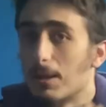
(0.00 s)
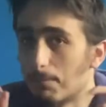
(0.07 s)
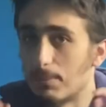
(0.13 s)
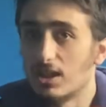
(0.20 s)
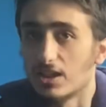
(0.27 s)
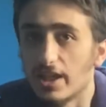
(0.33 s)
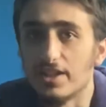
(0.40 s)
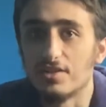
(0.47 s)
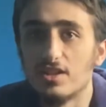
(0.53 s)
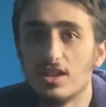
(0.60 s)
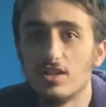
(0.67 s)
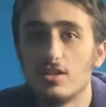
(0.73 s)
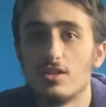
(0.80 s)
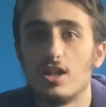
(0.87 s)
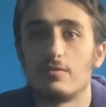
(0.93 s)
but it did
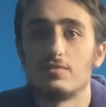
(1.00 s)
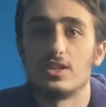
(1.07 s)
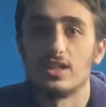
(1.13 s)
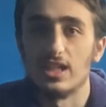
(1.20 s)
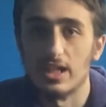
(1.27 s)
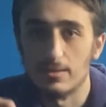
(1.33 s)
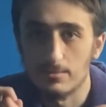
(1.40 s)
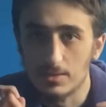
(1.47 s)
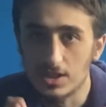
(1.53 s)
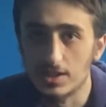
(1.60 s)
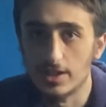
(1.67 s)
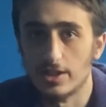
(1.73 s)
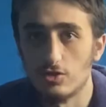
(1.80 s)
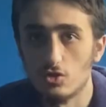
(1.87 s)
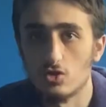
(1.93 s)
enough to get me
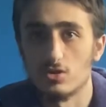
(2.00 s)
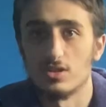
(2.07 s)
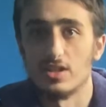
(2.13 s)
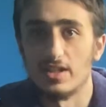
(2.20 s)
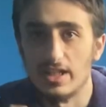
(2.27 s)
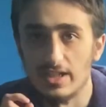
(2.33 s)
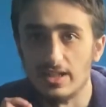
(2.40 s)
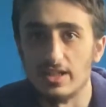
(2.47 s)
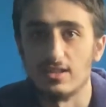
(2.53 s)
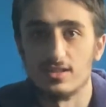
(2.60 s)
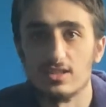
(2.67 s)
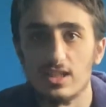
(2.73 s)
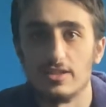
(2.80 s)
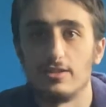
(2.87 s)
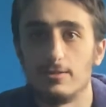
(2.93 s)
interested and
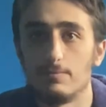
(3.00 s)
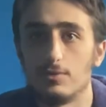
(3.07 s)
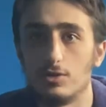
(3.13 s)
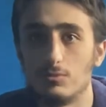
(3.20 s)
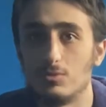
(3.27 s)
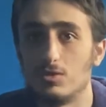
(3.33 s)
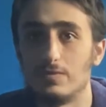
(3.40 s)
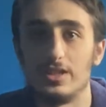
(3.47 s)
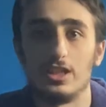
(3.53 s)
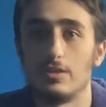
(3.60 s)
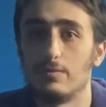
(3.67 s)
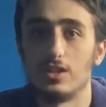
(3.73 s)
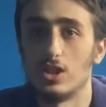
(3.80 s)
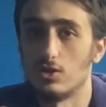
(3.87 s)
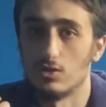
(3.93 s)
excited for the movie, even
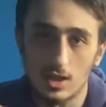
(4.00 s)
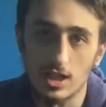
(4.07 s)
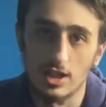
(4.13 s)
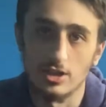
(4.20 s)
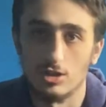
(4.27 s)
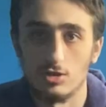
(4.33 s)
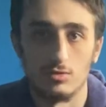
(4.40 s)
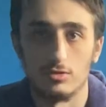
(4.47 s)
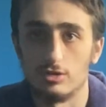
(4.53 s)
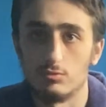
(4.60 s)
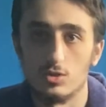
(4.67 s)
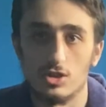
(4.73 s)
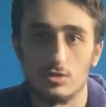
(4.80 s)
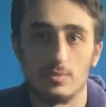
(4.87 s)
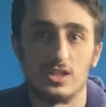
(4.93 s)
though I already
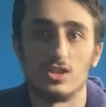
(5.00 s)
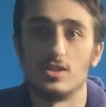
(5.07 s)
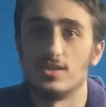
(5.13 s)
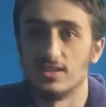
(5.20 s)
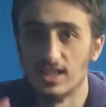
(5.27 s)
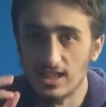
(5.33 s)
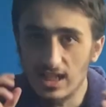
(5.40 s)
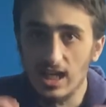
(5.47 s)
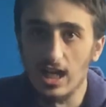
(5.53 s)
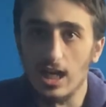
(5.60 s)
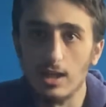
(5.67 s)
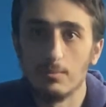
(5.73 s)
was, because I'm